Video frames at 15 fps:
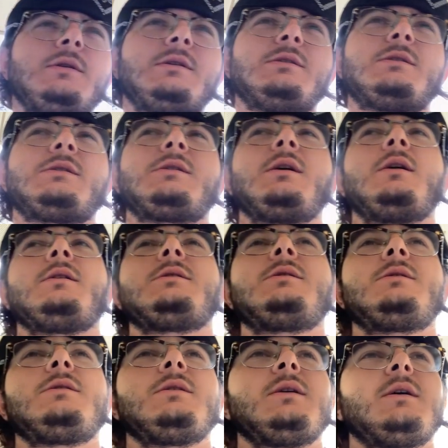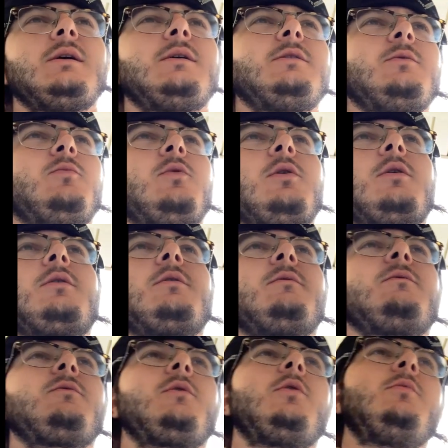to discuss the work of
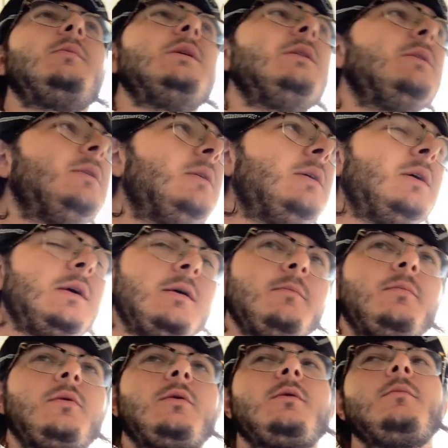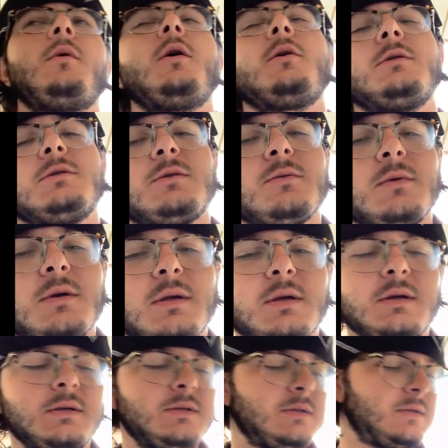Roman Emperor Marcus
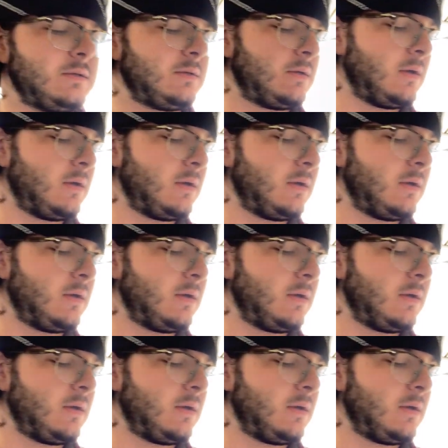Aurelius.